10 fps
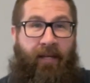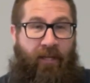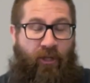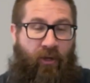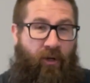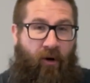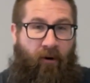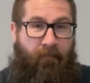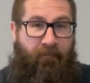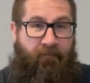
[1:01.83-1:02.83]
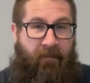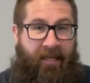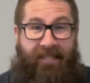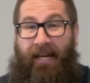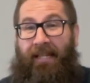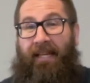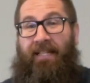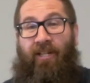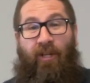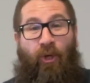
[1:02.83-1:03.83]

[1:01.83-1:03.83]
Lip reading: in your call. Secondly, it's going to